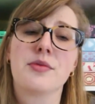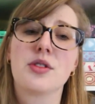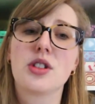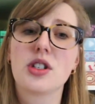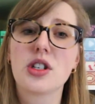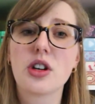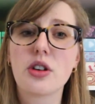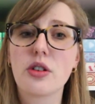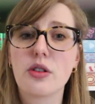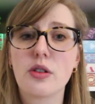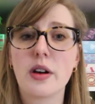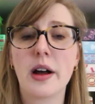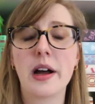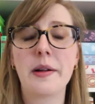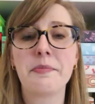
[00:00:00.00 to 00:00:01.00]

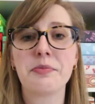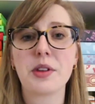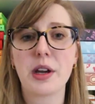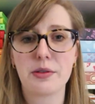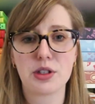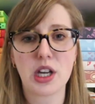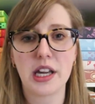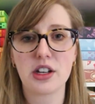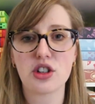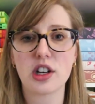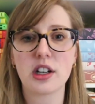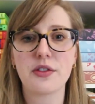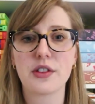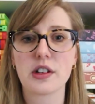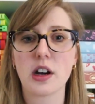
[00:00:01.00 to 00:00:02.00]
So I was kind of
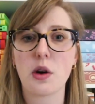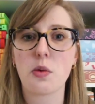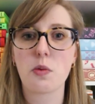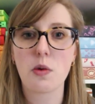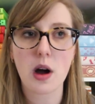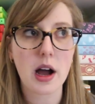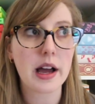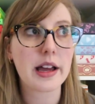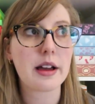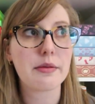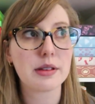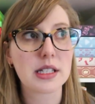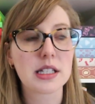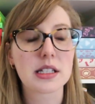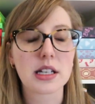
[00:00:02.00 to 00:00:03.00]
trying to figure out why I
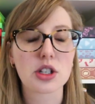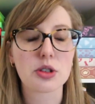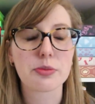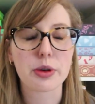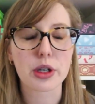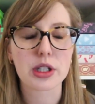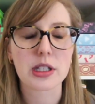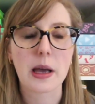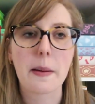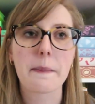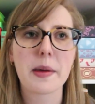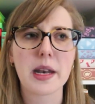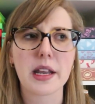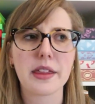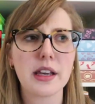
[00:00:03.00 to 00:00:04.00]
was in such a book
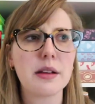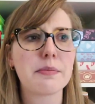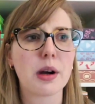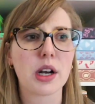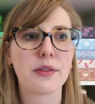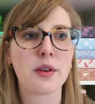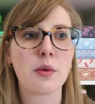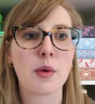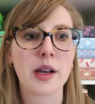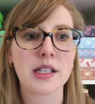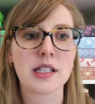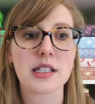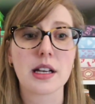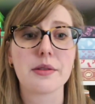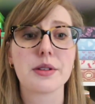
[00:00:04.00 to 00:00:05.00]
slump, and I think part of it
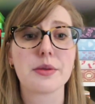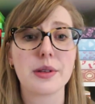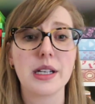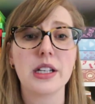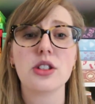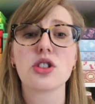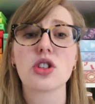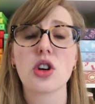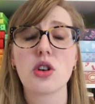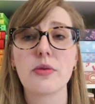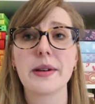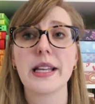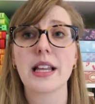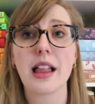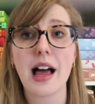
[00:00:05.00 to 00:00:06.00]
was is I was reading so
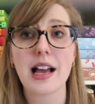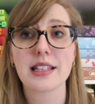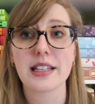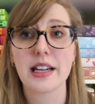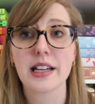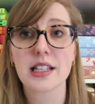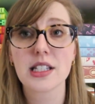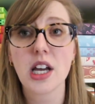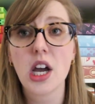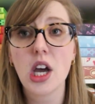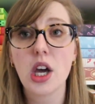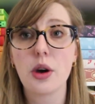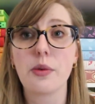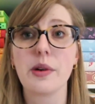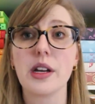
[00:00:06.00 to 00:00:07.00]
many classics,
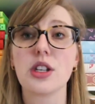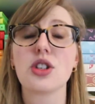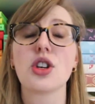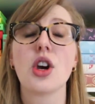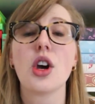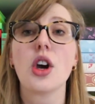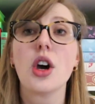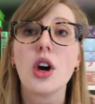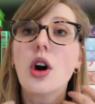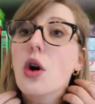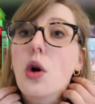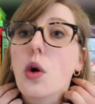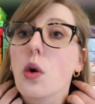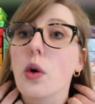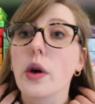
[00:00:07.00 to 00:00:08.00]
which
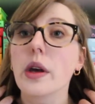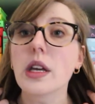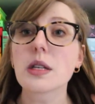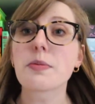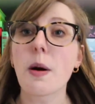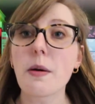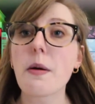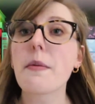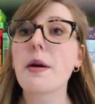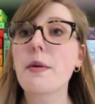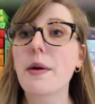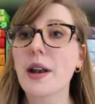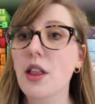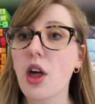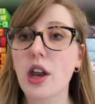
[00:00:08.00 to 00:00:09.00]
is probably
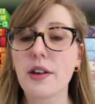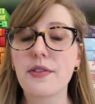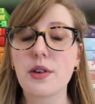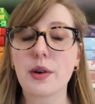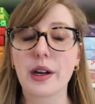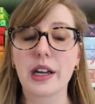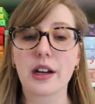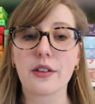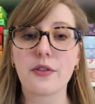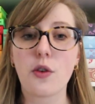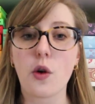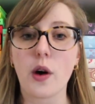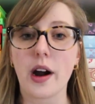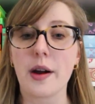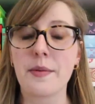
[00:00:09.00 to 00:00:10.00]
what a lot of you are here
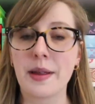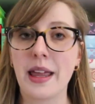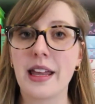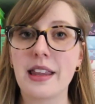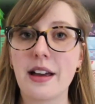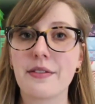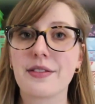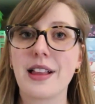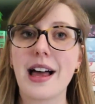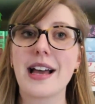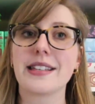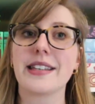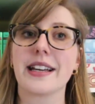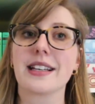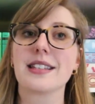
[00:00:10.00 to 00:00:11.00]
for. And while I love
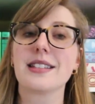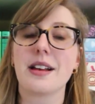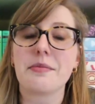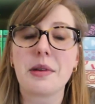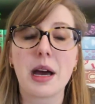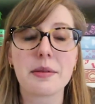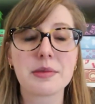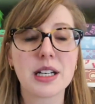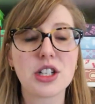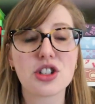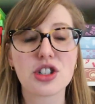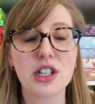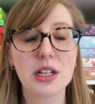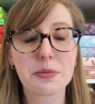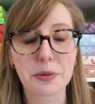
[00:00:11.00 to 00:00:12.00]
classics, sometimes I
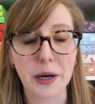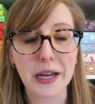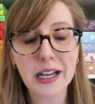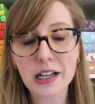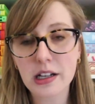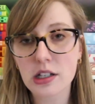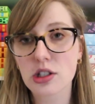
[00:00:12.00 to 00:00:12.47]
just need a break.